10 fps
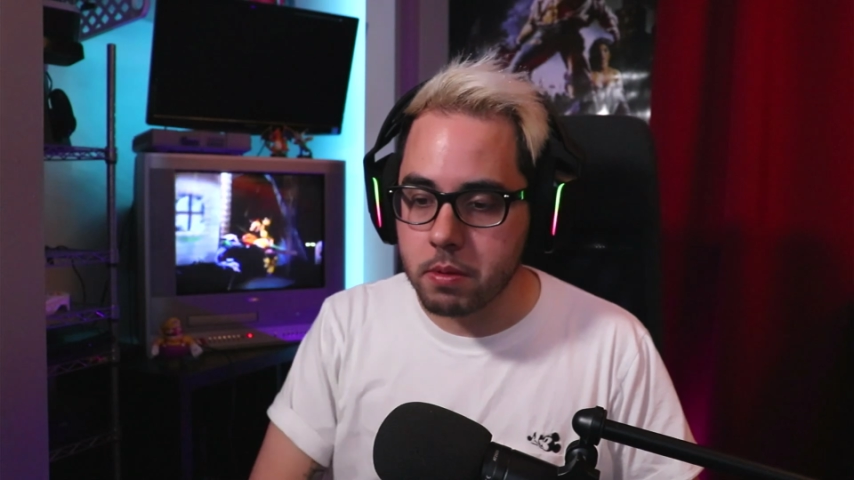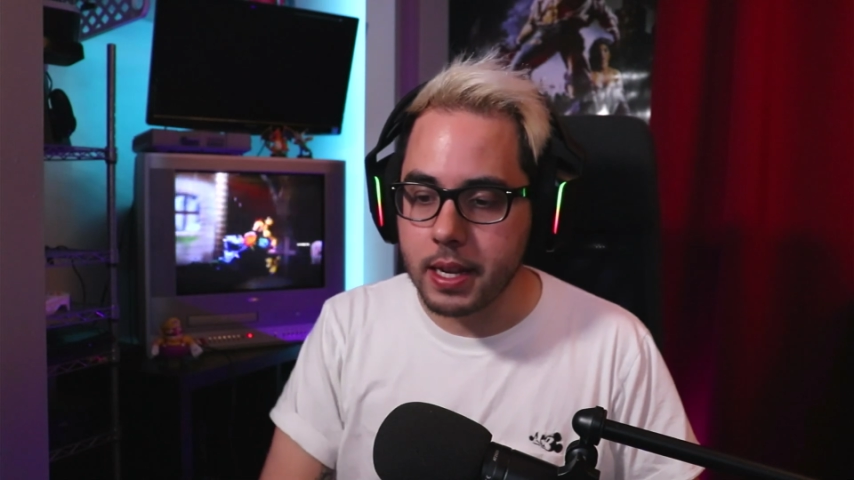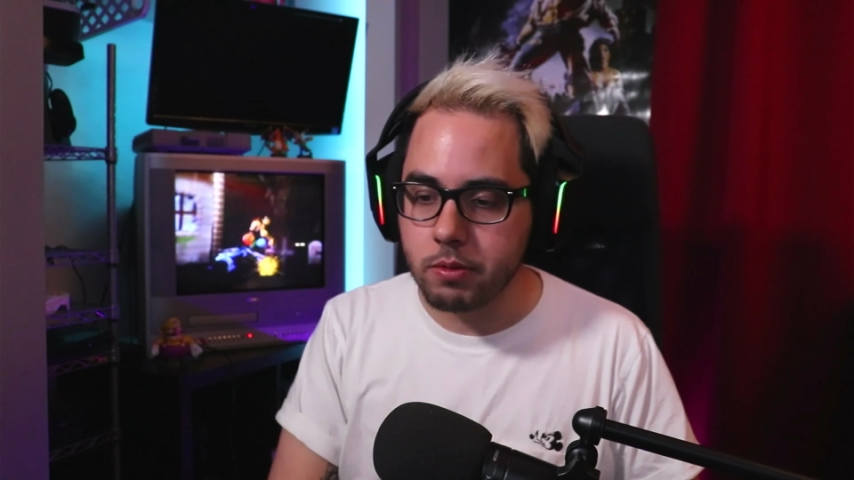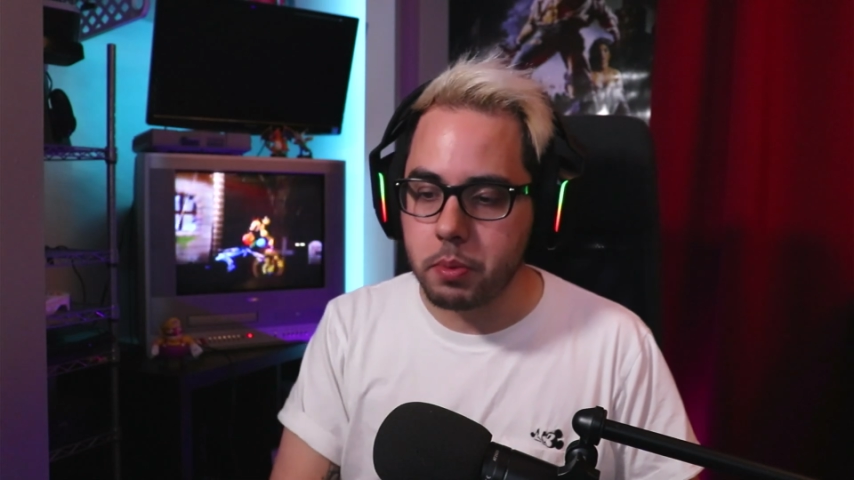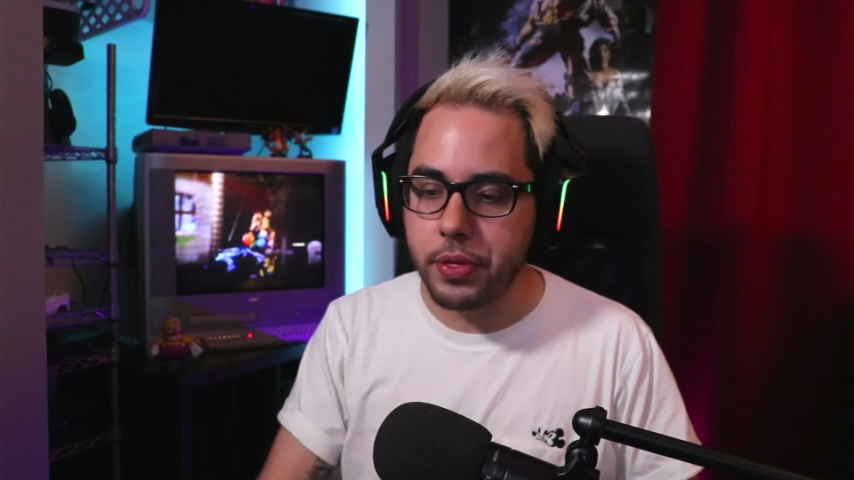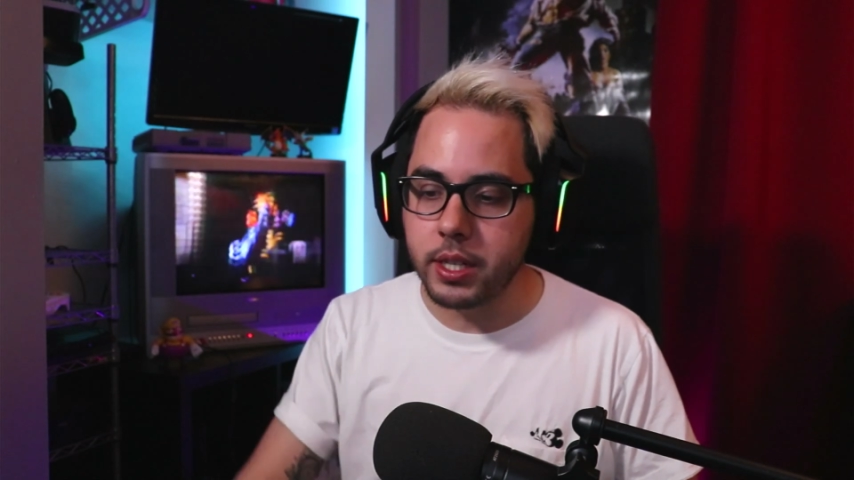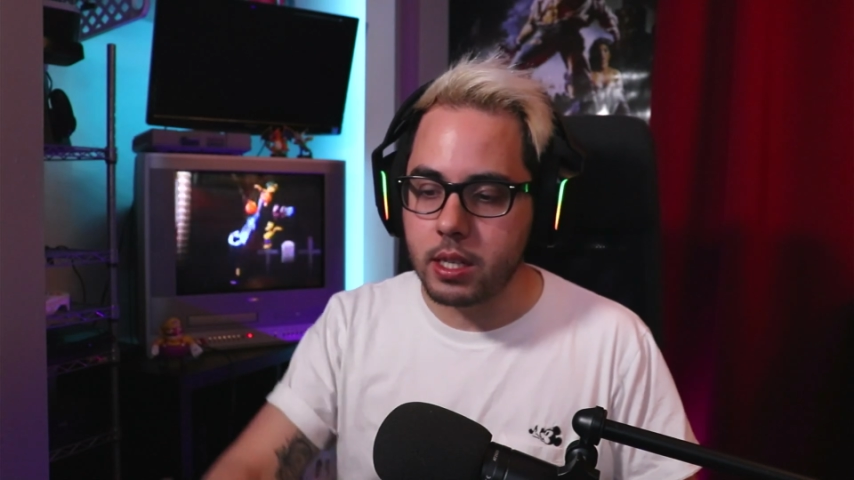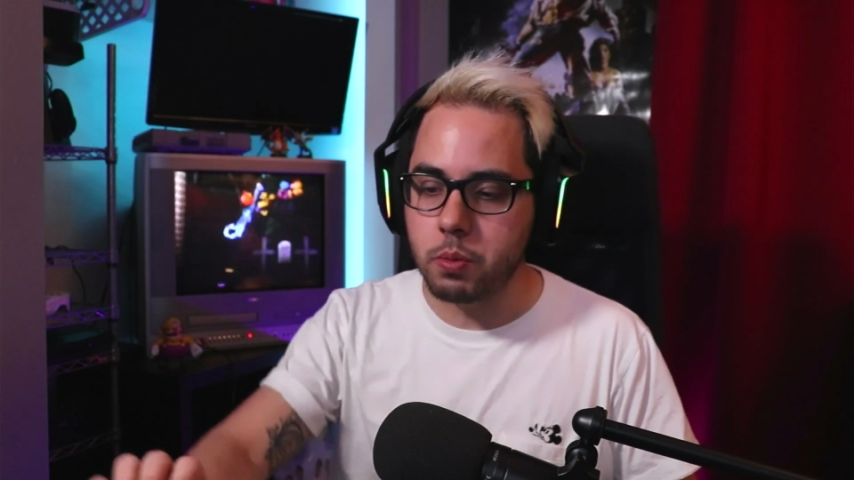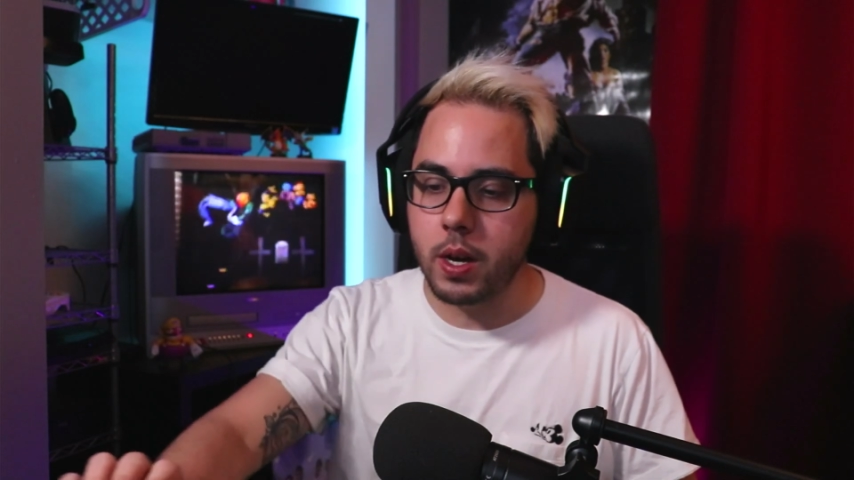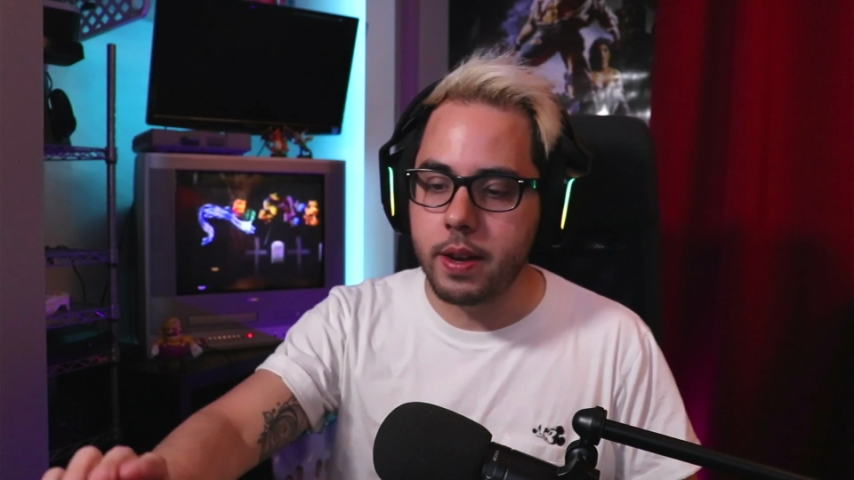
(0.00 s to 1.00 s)
games, but this
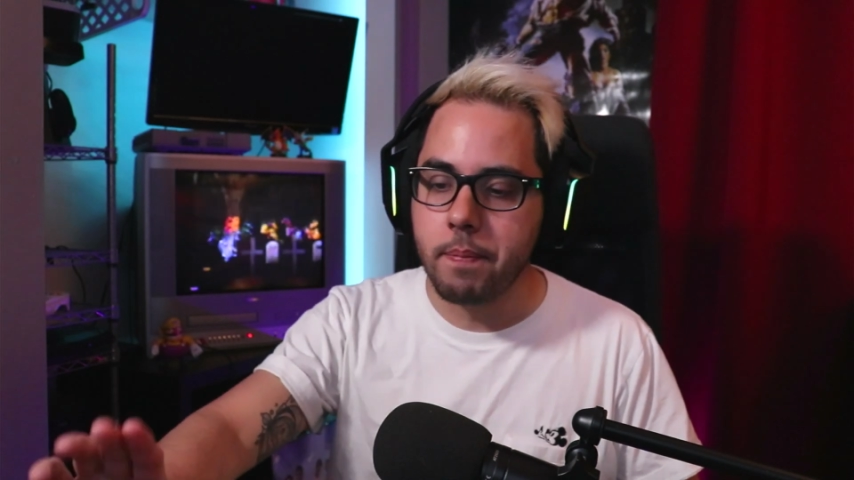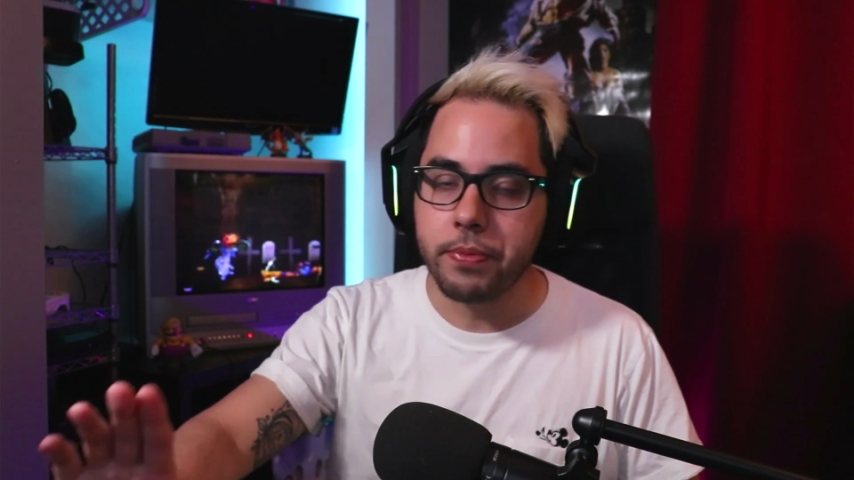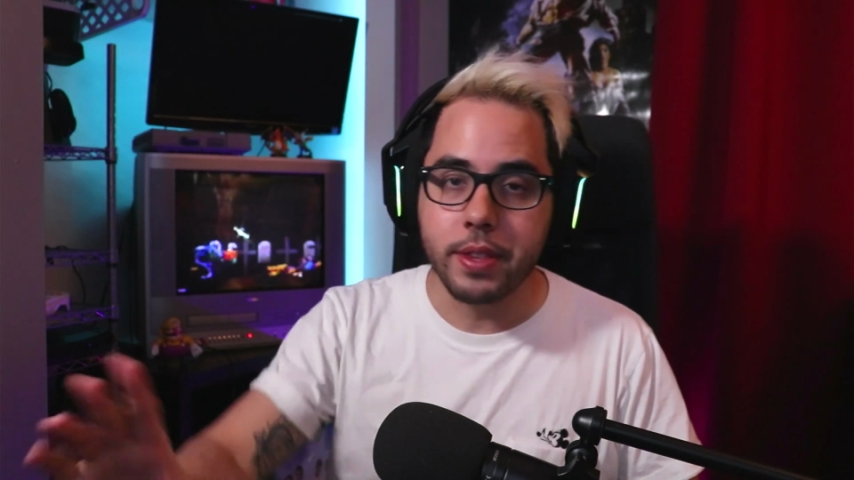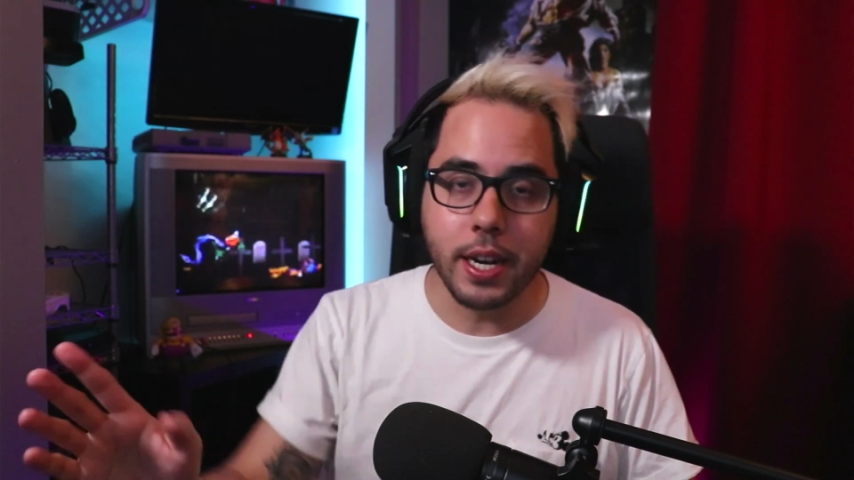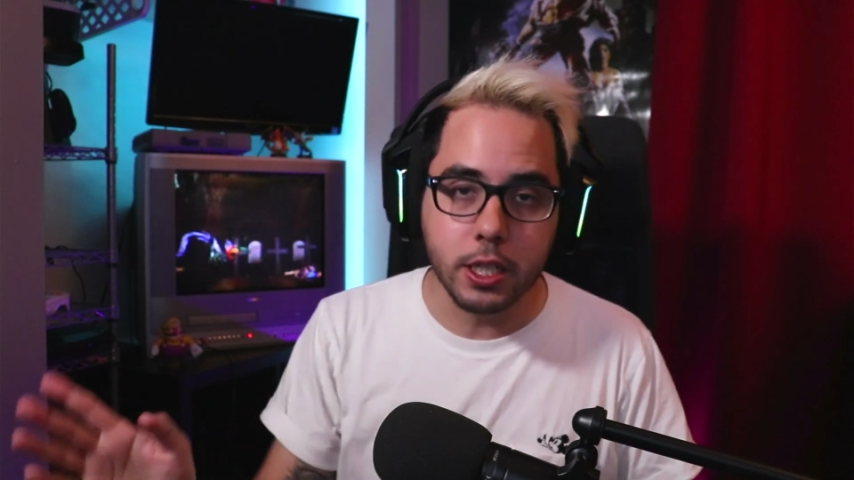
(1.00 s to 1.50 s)
is one that I